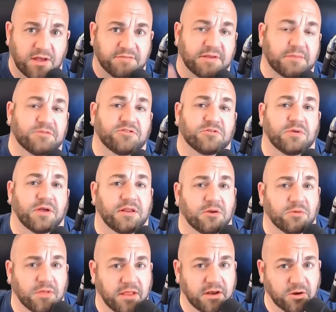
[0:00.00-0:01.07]
amateur radio
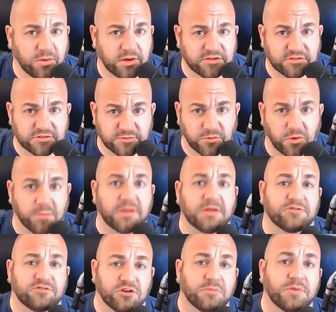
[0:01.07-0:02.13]
related questions for me,
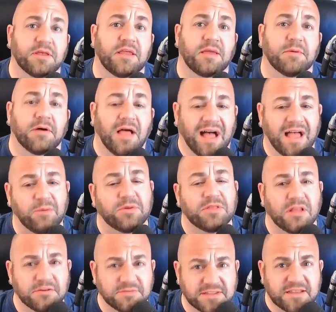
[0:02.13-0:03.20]
shoot me an email. I would
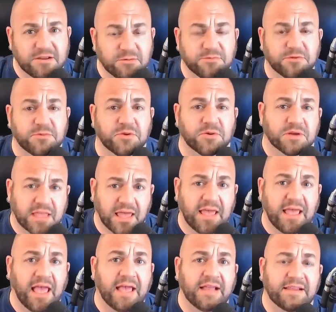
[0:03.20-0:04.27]
love to hear from you.
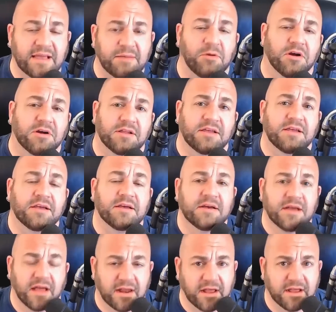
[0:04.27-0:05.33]
K8MRD
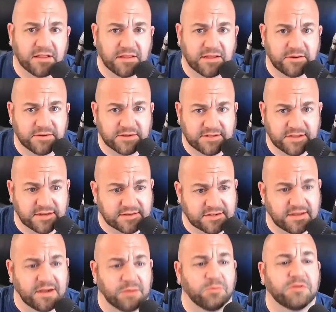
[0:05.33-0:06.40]
at
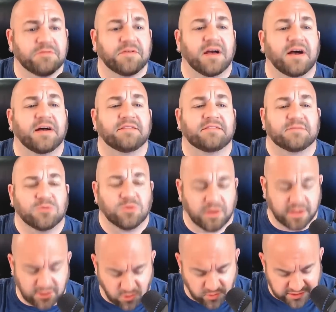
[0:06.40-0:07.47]
iCloud.com. We've got some
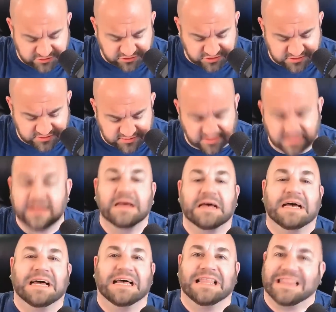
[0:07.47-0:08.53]
great questions
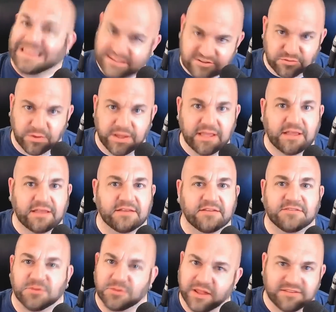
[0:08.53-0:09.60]
this week,
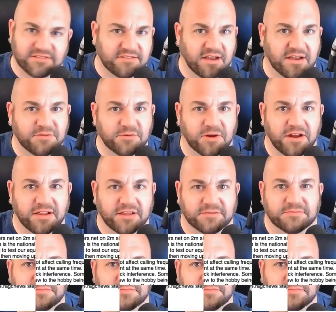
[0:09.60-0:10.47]
so let's dive right in.